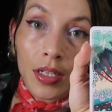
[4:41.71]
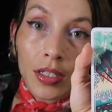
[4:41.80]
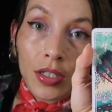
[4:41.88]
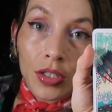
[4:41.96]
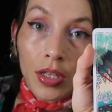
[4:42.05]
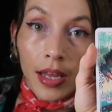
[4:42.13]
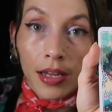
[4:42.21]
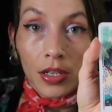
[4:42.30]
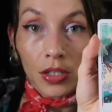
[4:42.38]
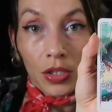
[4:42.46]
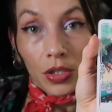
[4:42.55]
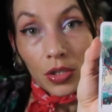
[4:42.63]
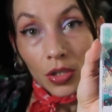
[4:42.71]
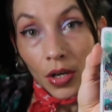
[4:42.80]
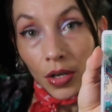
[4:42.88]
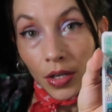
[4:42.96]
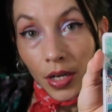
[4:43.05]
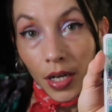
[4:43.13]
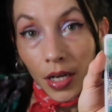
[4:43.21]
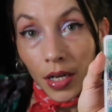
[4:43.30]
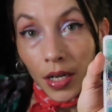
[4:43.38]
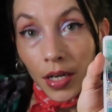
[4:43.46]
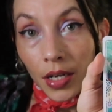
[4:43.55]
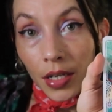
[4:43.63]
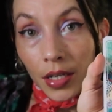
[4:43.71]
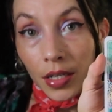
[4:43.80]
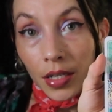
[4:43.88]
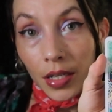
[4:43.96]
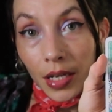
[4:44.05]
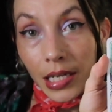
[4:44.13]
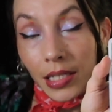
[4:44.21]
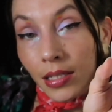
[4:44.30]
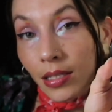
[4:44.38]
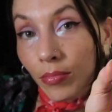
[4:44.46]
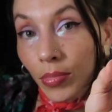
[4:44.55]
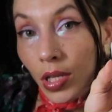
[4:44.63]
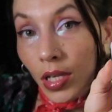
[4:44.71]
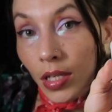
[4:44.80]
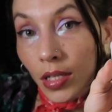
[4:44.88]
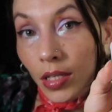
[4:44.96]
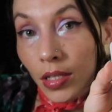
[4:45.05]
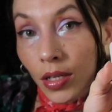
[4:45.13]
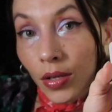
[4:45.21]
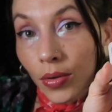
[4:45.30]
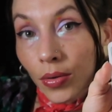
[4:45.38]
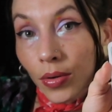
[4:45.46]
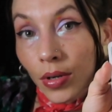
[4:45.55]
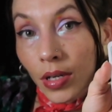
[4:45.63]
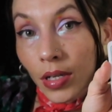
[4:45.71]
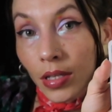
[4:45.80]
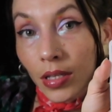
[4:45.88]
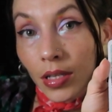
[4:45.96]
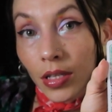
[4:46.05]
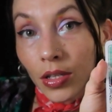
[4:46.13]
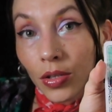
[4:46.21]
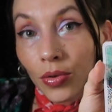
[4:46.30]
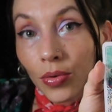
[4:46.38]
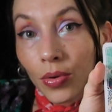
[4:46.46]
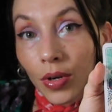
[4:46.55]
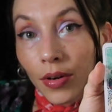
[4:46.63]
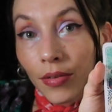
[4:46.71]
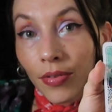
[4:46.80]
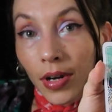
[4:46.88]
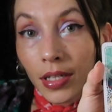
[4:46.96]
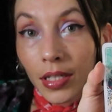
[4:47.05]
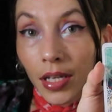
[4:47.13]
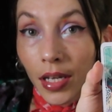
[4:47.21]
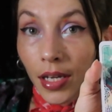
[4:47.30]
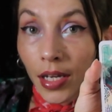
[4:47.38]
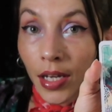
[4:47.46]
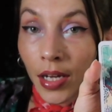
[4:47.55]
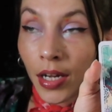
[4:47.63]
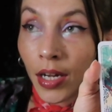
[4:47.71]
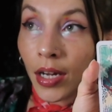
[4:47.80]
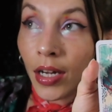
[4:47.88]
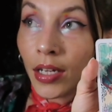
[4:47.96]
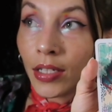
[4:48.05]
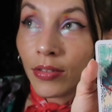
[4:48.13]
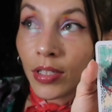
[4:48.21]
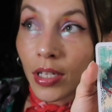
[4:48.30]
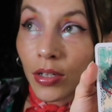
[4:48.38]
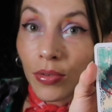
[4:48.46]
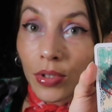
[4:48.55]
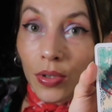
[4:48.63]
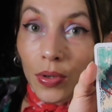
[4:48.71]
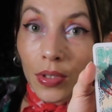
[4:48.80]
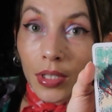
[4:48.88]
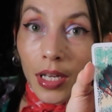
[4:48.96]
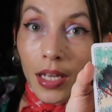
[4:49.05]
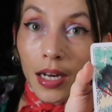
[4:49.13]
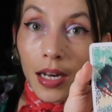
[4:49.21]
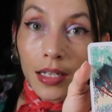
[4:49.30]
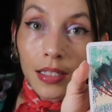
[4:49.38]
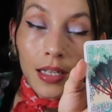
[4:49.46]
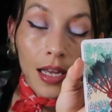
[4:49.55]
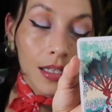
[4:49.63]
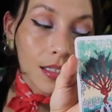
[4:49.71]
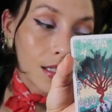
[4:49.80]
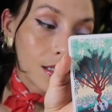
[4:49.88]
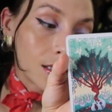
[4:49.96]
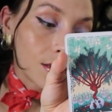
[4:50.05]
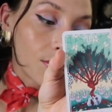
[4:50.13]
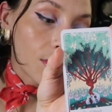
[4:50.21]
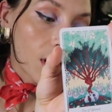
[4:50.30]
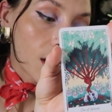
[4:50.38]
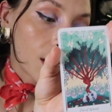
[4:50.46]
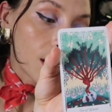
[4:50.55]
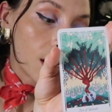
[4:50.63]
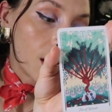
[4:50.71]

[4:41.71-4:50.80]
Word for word: you're like turning into something new. You are finally seeing results in a sense of like